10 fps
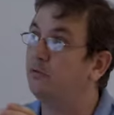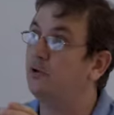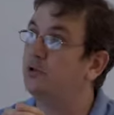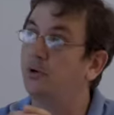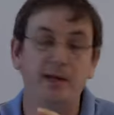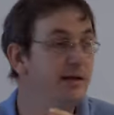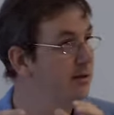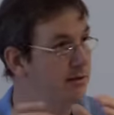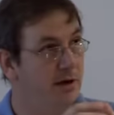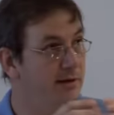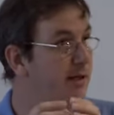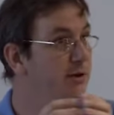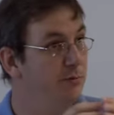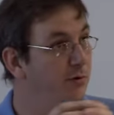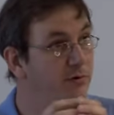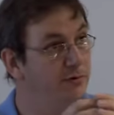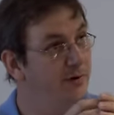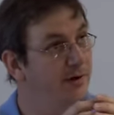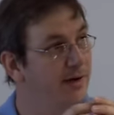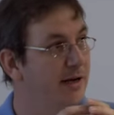of your screen starting to move,
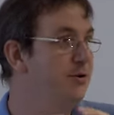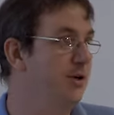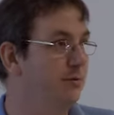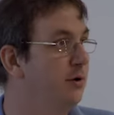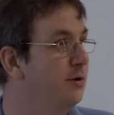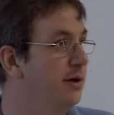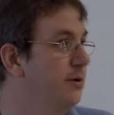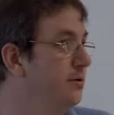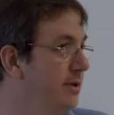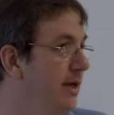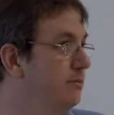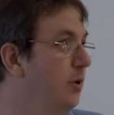and you just want to reduce that